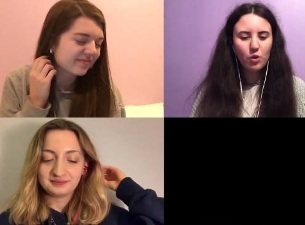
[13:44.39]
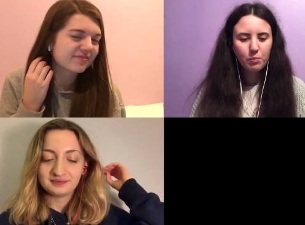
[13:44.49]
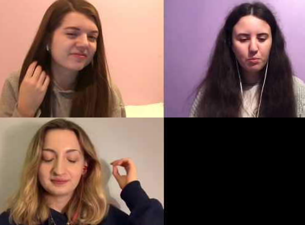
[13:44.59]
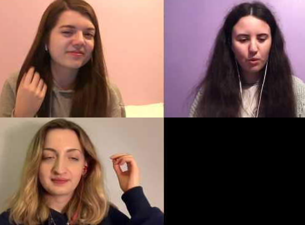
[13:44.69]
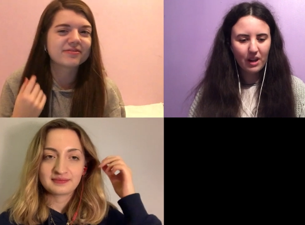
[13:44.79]

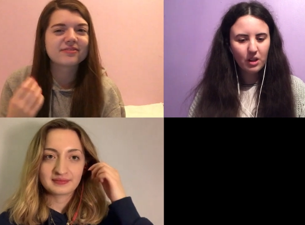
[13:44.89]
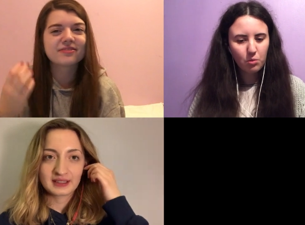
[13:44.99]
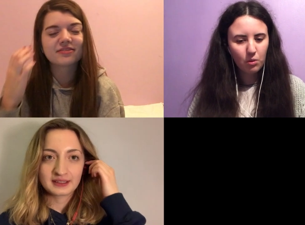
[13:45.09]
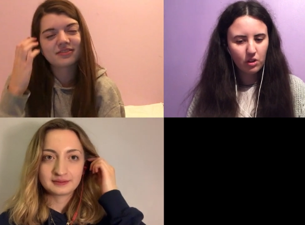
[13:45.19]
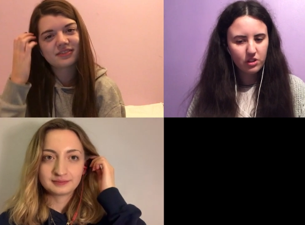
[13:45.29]
Speaker 1: all
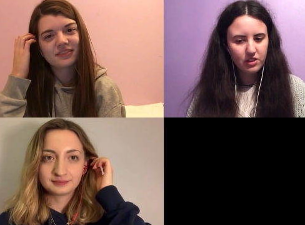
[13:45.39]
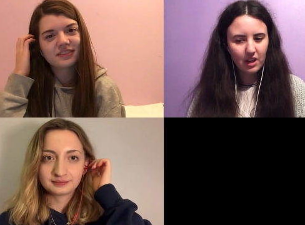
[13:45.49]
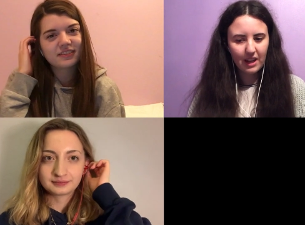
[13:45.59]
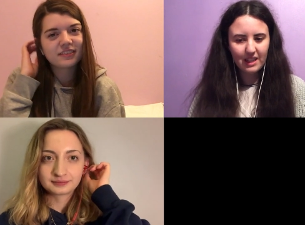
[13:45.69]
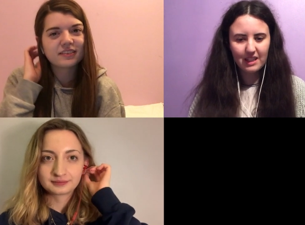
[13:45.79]
brainwashed
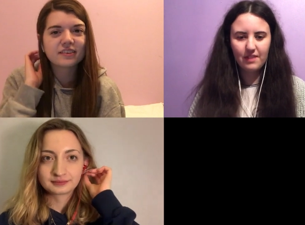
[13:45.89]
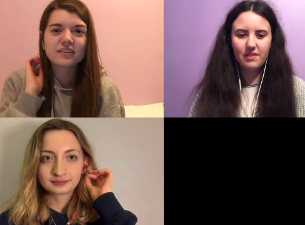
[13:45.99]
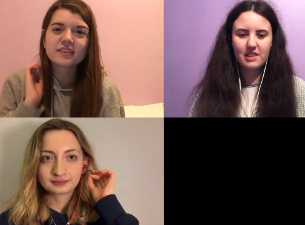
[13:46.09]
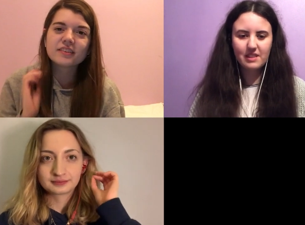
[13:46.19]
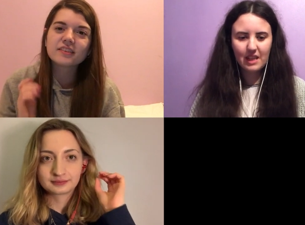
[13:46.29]
to, like,
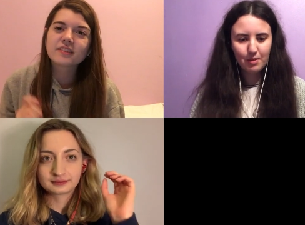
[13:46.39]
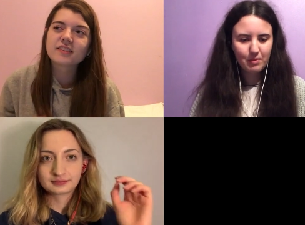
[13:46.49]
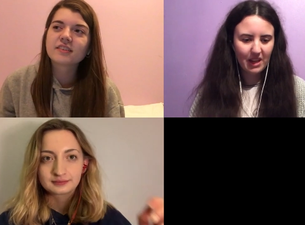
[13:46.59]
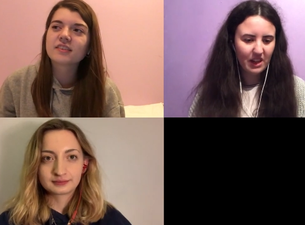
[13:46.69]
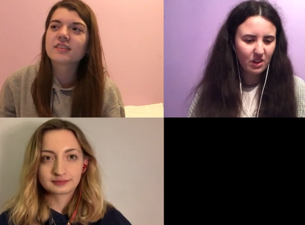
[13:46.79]
live the
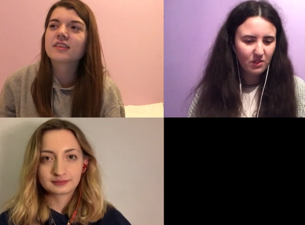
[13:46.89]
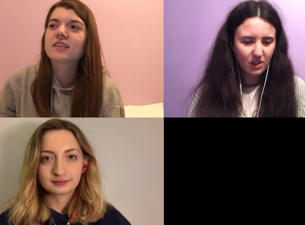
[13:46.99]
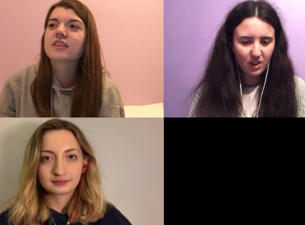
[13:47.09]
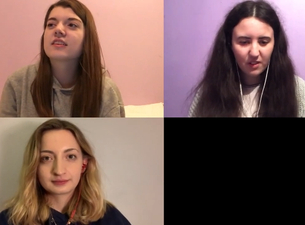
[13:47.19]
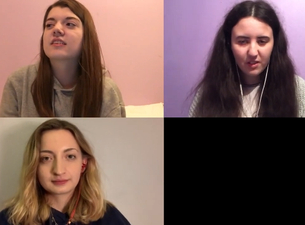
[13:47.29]
same day
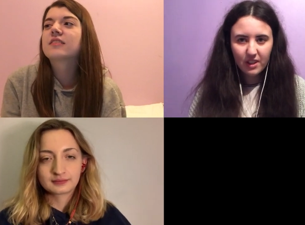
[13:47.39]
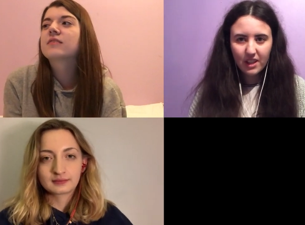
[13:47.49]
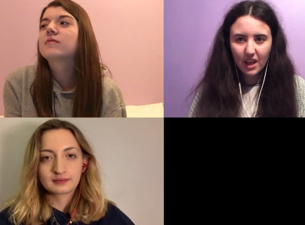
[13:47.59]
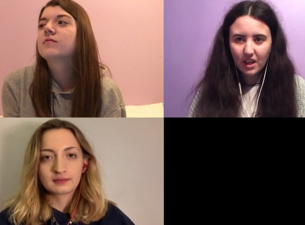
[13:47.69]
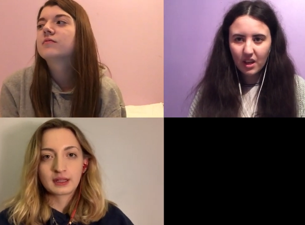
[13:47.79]
over and over
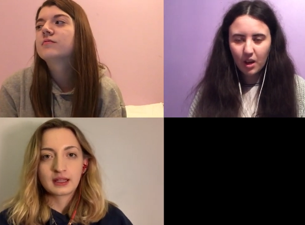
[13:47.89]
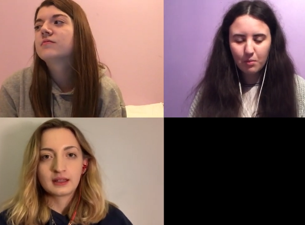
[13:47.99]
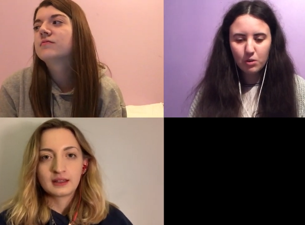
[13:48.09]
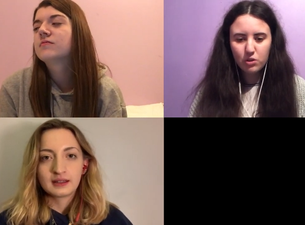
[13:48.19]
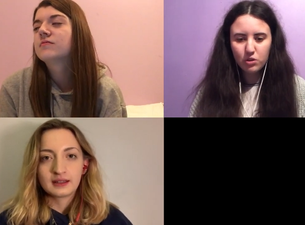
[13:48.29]
again.
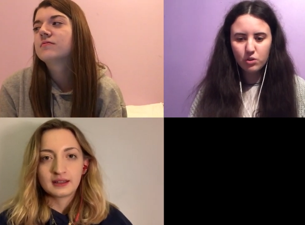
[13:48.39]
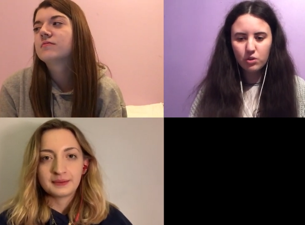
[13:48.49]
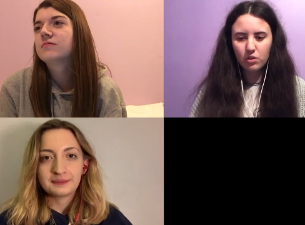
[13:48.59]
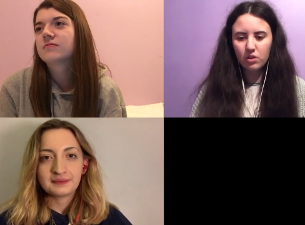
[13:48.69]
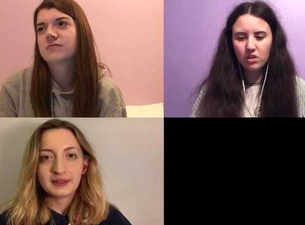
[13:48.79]
I'm not
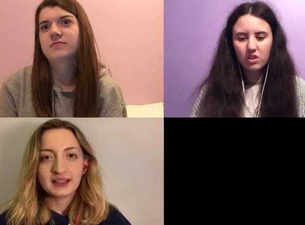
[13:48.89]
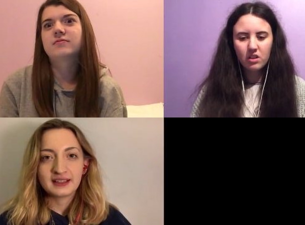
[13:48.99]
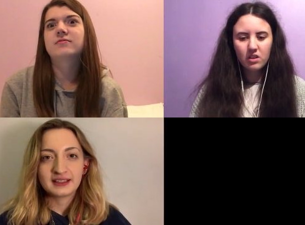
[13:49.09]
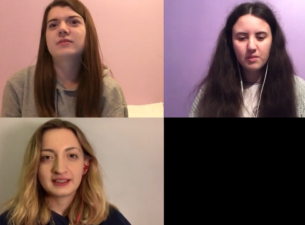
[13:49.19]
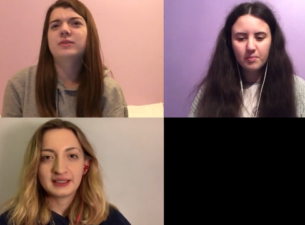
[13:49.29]
sure.
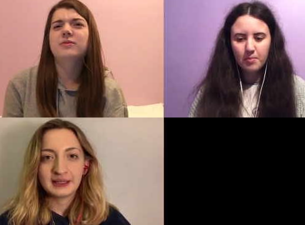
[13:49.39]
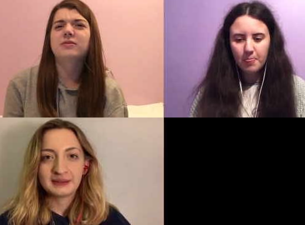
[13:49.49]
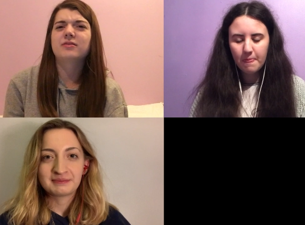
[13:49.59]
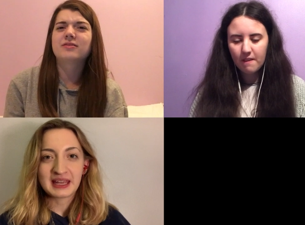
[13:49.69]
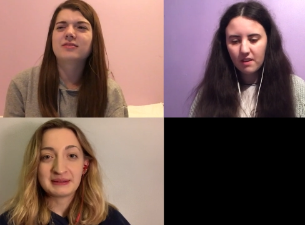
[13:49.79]
Oh,
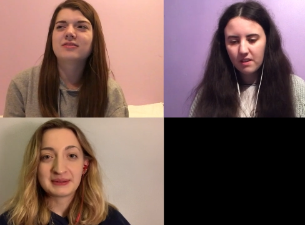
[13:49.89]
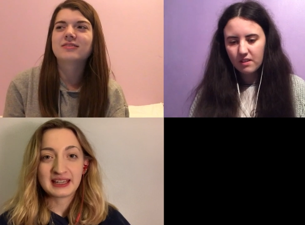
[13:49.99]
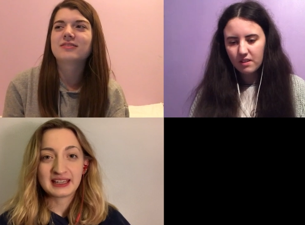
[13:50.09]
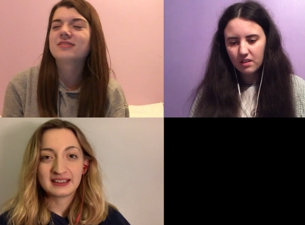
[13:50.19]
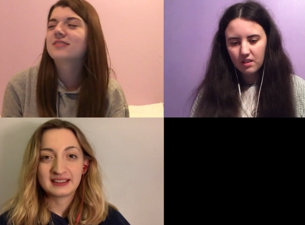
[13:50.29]

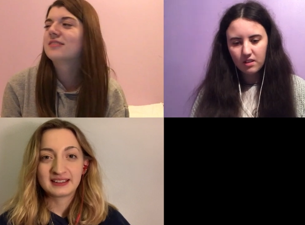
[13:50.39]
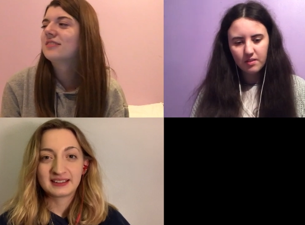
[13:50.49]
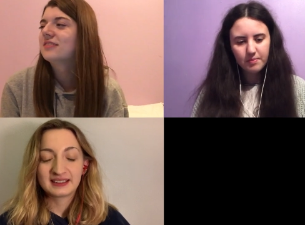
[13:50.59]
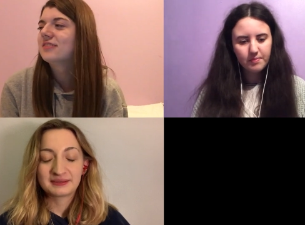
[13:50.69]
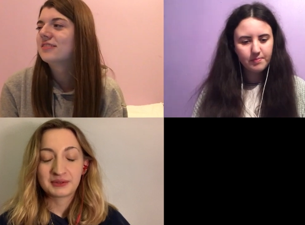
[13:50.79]
Speaker 2: maybe.
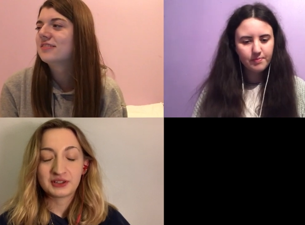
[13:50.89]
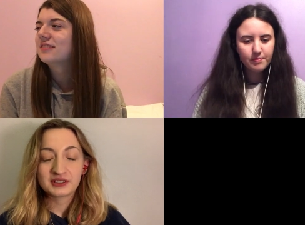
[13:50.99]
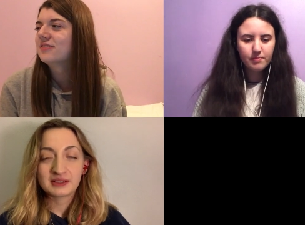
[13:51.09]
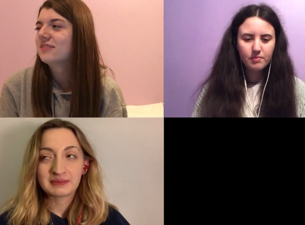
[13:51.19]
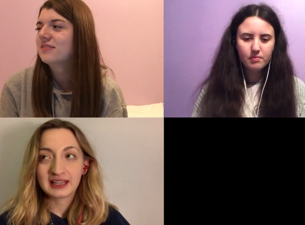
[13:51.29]

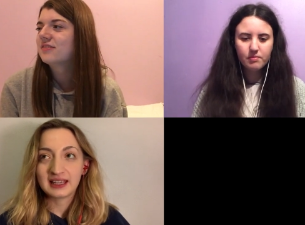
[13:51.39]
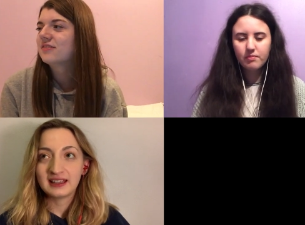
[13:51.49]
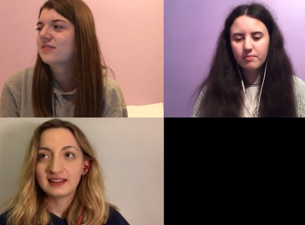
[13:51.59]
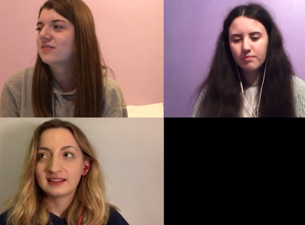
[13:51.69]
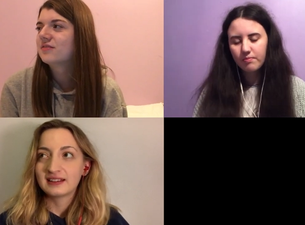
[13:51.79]

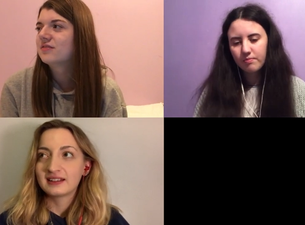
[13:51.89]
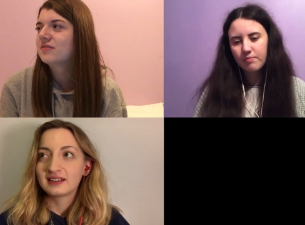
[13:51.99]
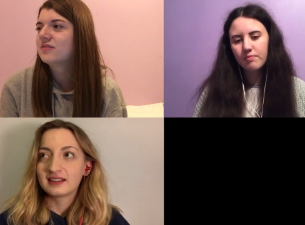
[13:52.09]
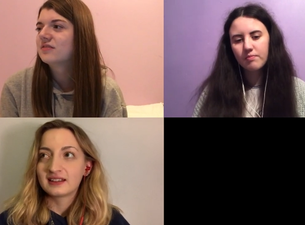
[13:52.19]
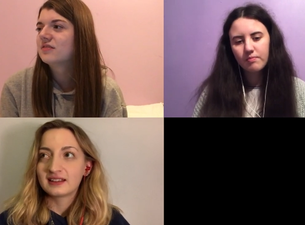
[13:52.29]
Possibly.
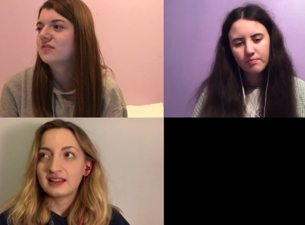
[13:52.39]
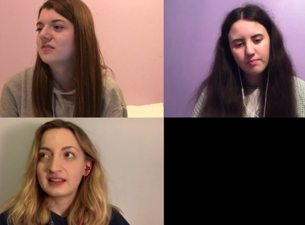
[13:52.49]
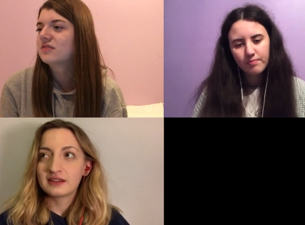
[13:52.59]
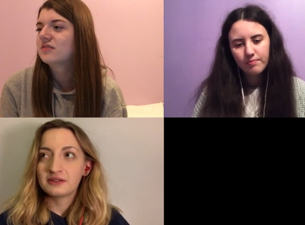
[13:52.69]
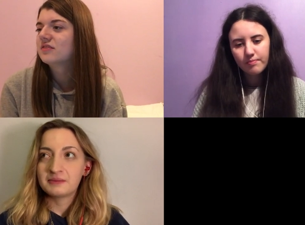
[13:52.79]
Like,
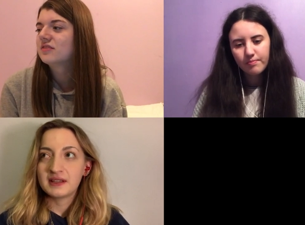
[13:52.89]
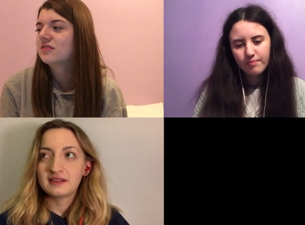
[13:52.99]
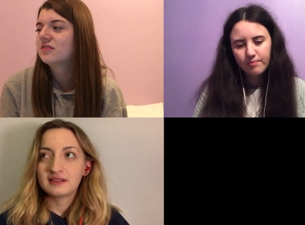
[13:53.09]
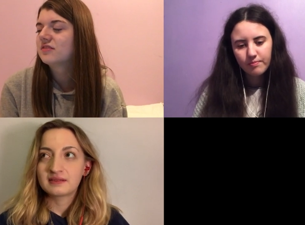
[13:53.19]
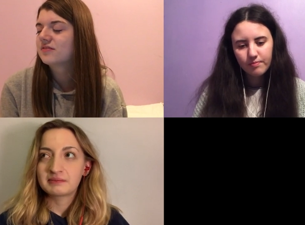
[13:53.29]
they've all
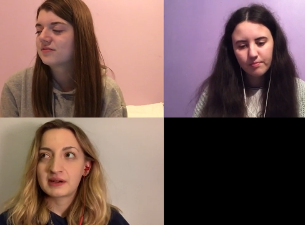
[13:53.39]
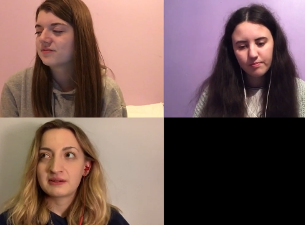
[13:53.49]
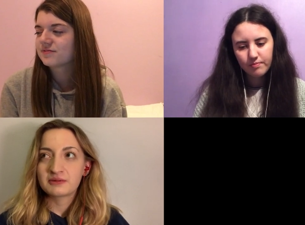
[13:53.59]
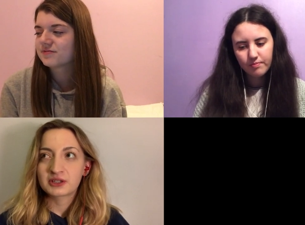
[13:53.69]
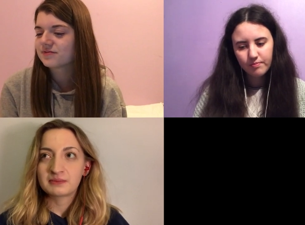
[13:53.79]
been
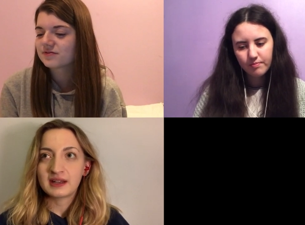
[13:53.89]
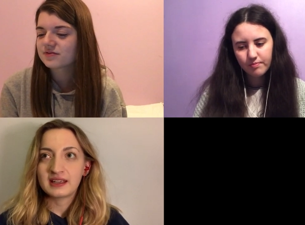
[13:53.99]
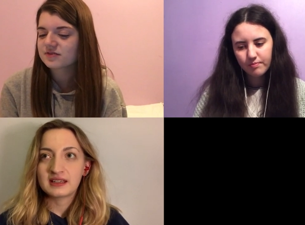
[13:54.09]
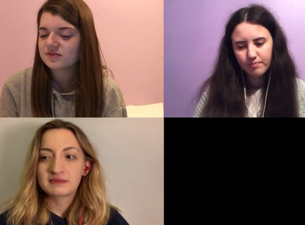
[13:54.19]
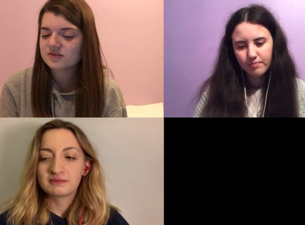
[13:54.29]
brainwashed by
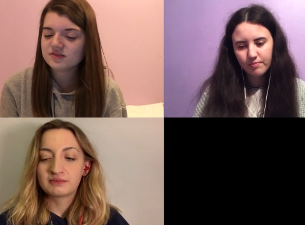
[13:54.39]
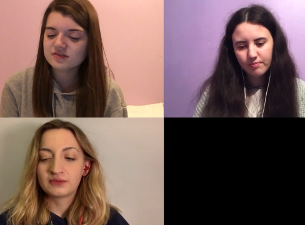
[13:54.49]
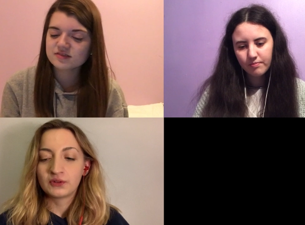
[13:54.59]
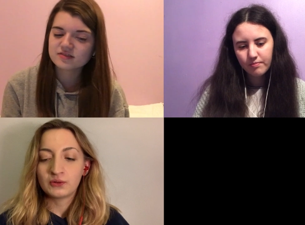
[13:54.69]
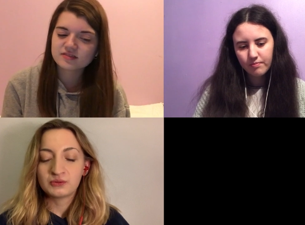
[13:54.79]
his
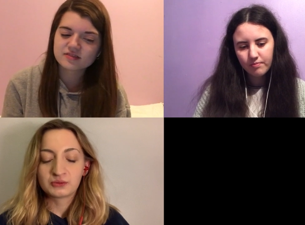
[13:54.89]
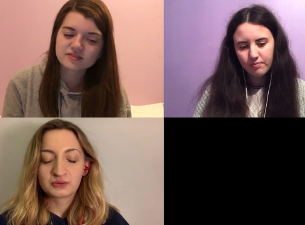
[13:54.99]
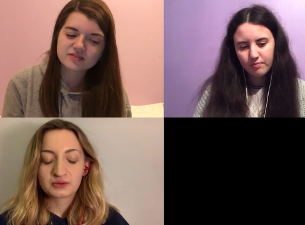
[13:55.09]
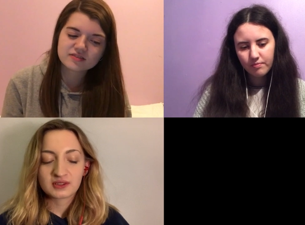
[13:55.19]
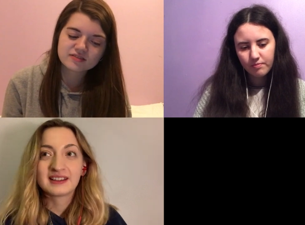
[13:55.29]

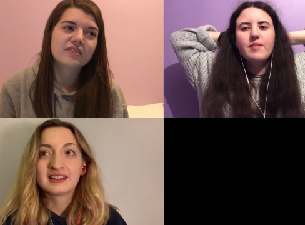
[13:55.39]
rules.